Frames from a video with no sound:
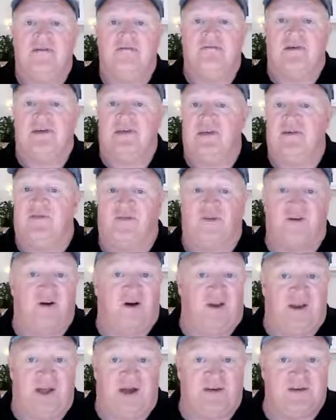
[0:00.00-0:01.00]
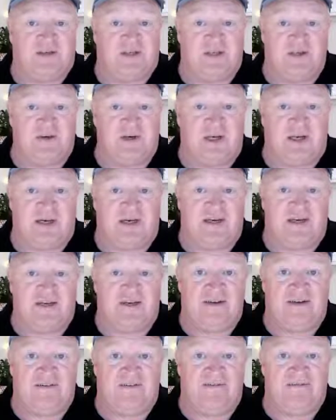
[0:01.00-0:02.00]
You've forgotten how to do it.
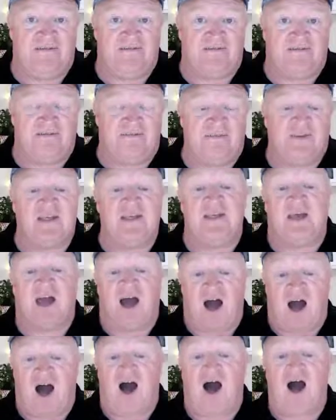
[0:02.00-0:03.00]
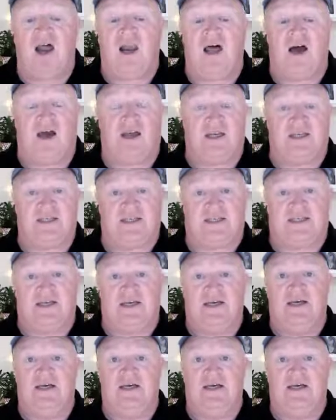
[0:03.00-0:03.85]
You highlight